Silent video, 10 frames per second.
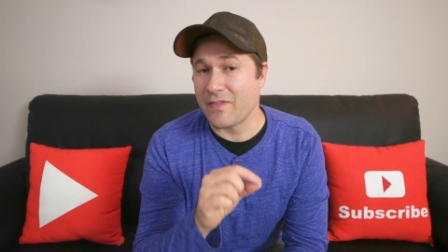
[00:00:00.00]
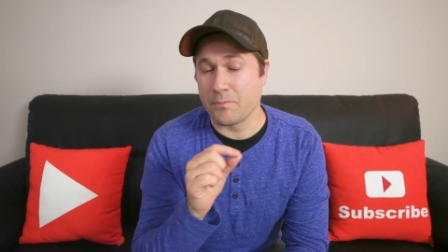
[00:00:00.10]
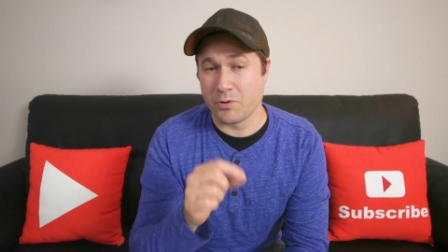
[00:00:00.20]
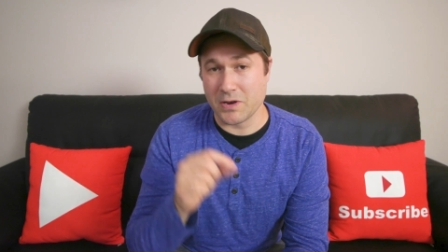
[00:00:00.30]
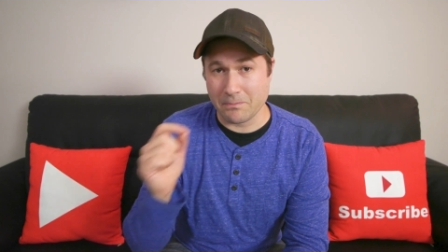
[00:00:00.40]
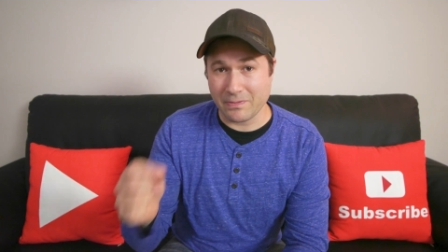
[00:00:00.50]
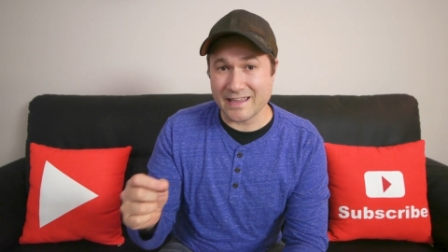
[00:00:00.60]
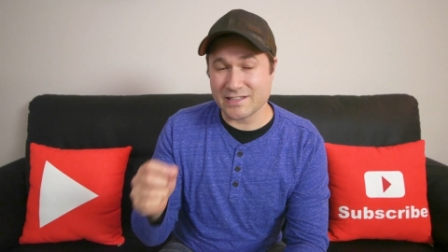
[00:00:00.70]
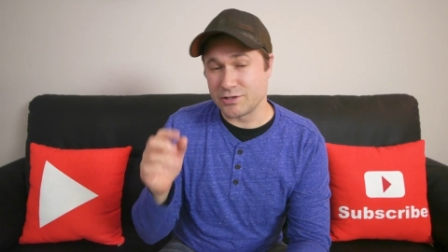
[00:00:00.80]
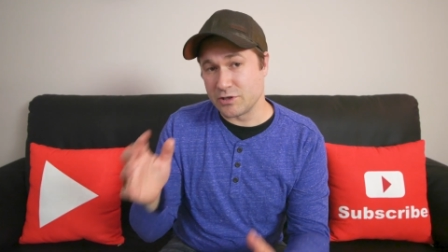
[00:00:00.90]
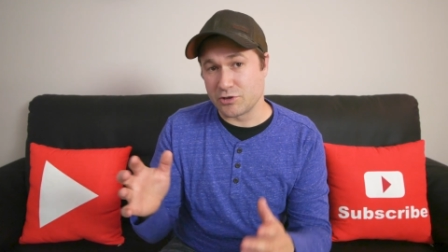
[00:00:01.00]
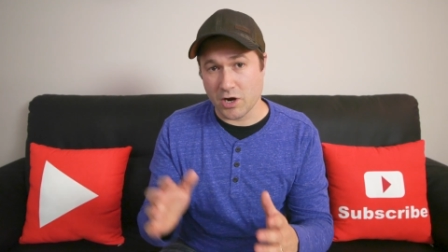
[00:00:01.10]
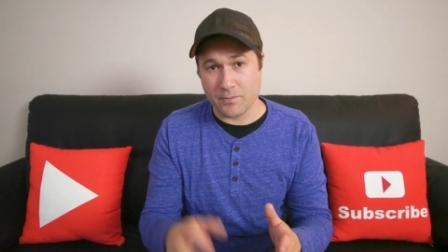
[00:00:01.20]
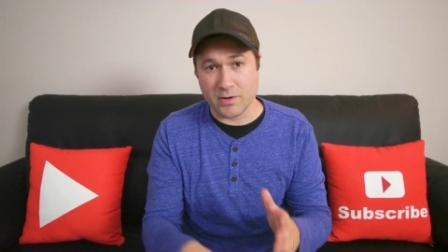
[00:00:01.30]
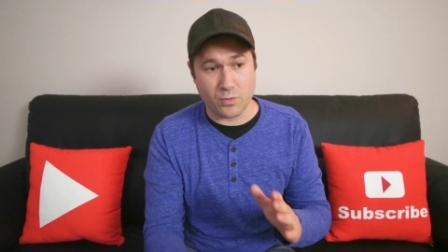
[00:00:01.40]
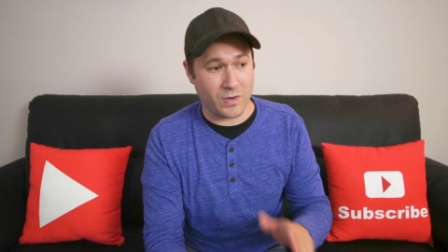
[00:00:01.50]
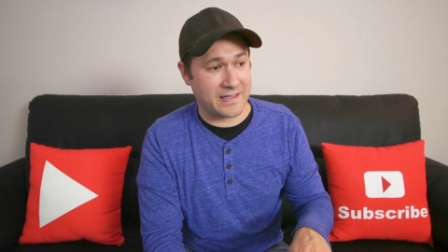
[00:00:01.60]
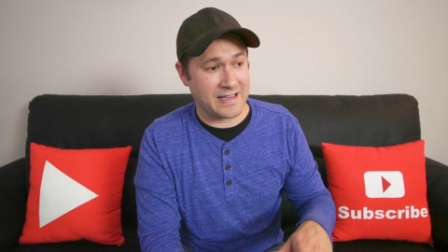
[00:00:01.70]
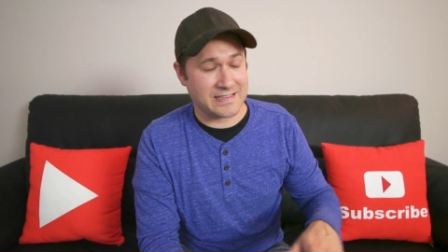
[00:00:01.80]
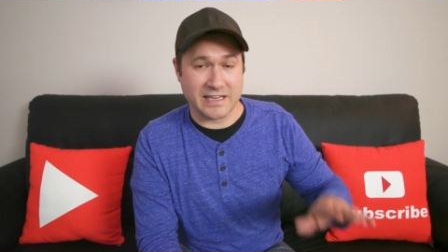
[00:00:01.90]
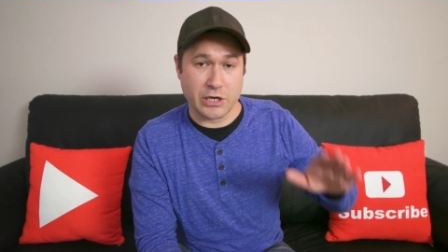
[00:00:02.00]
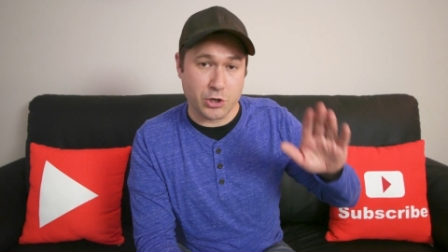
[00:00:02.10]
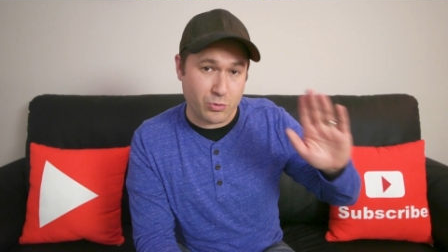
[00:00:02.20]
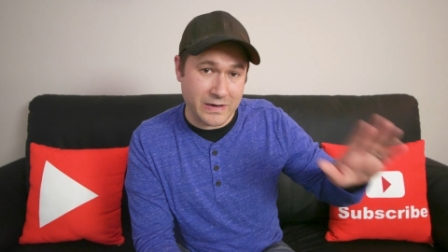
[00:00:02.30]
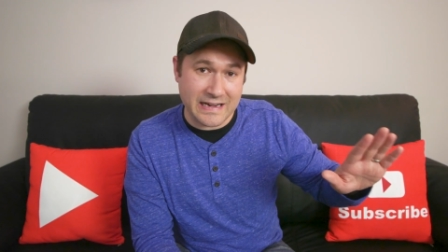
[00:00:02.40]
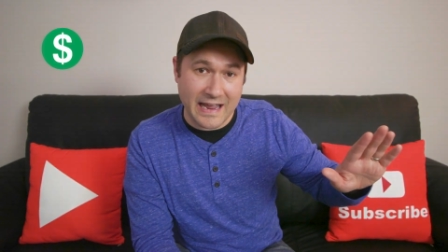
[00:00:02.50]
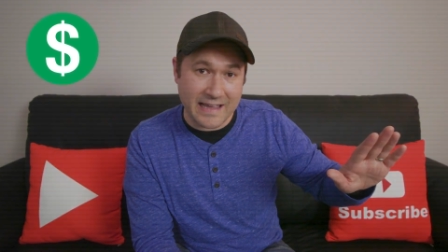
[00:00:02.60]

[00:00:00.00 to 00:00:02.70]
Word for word: that they put in place to determine what gets like a green